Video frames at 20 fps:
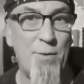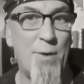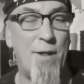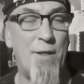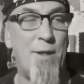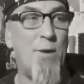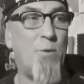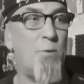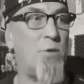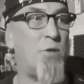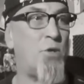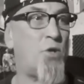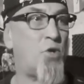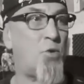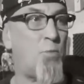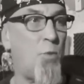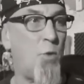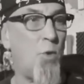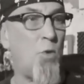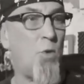I think it was a
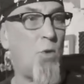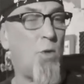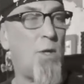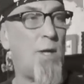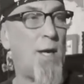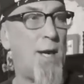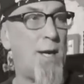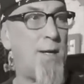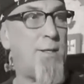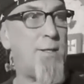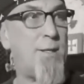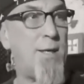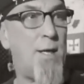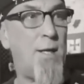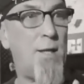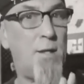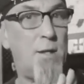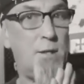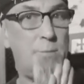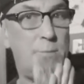small
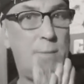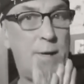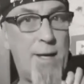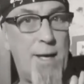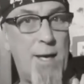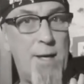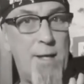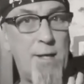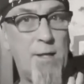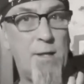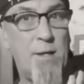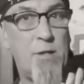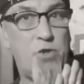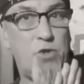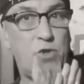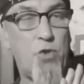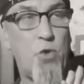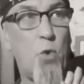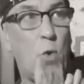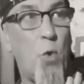handheld mechanical
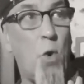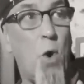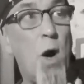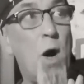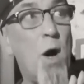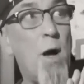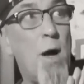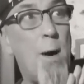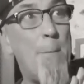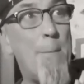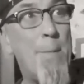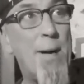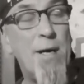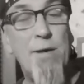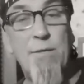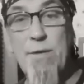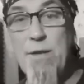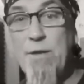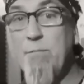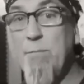saw. It might
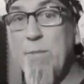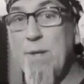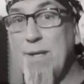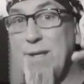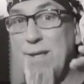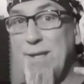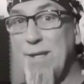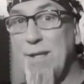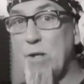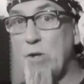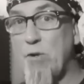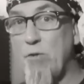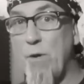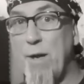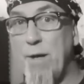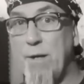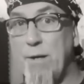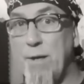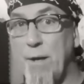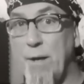have even been a little
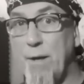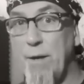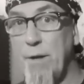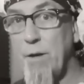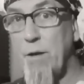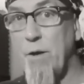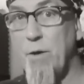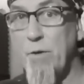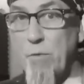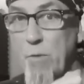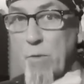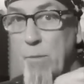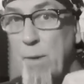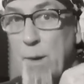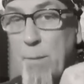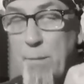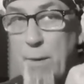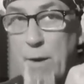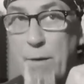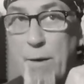grinder. I can't
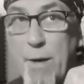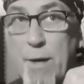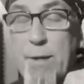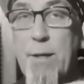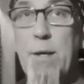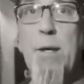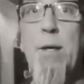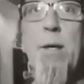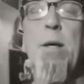remember, right?